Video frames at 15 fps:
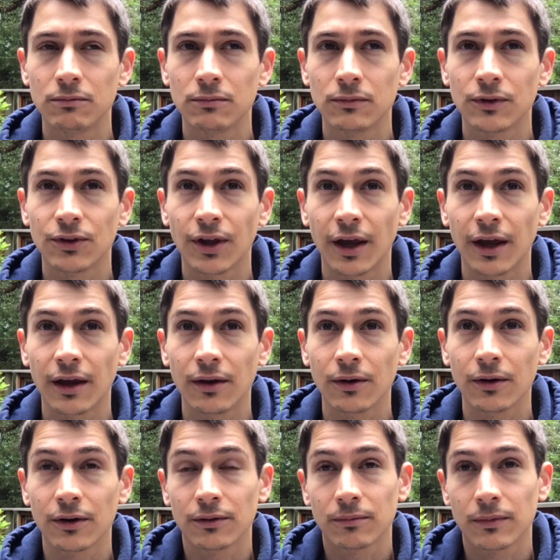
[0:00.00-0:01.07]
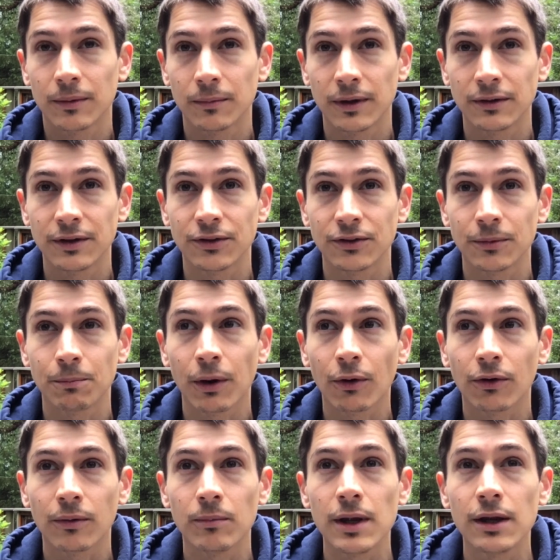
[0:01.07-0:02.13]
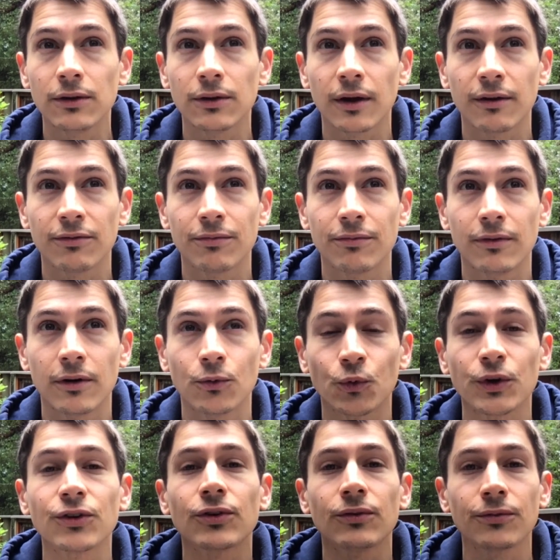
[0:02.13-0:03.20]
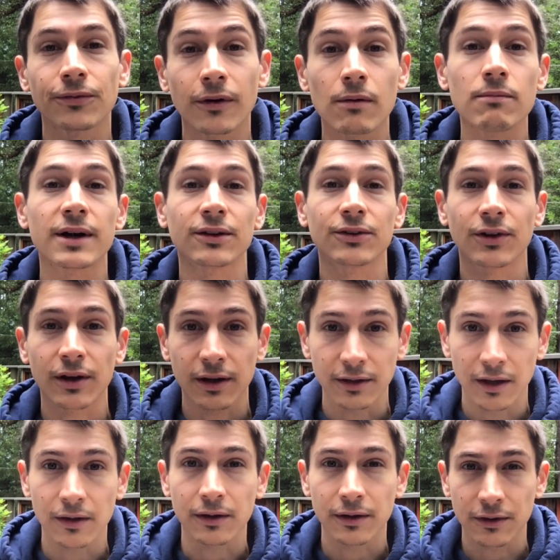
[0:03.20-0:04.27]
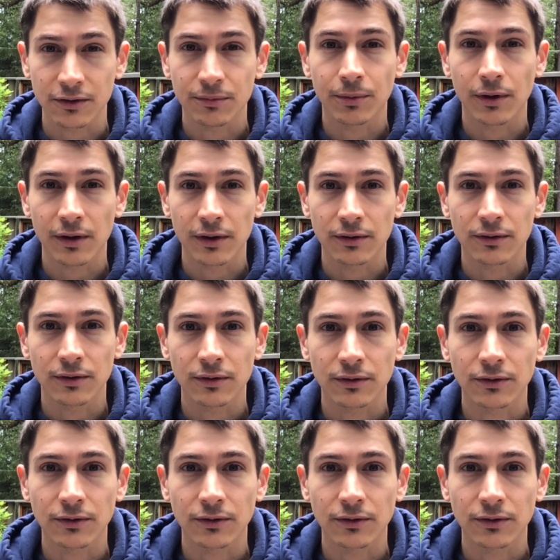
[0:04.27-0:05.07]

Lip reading: say, or at least appear to me to have arisen from my psychedelic experiences.